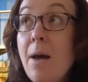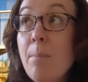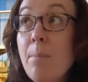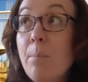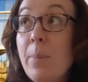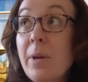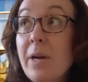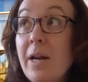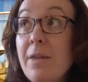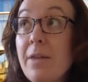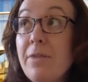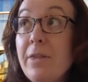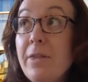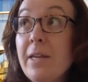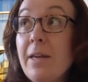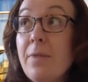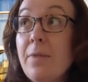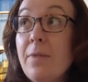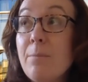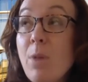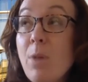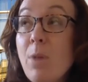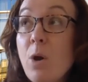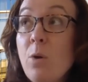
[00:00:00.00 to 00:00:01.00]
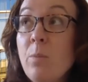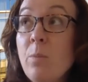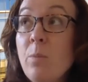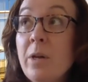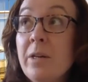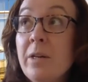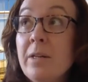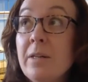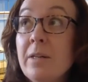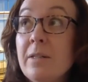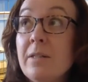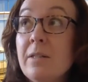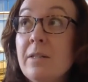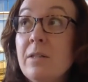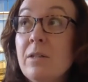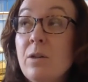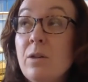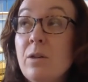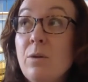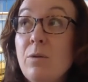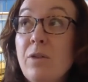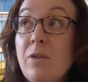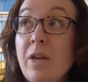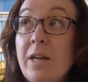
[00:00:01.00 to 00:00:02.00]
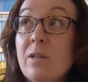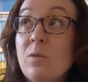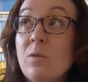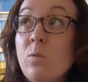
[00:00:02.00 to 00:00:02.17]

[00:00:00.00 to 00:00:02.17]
But I think at the moment, two things.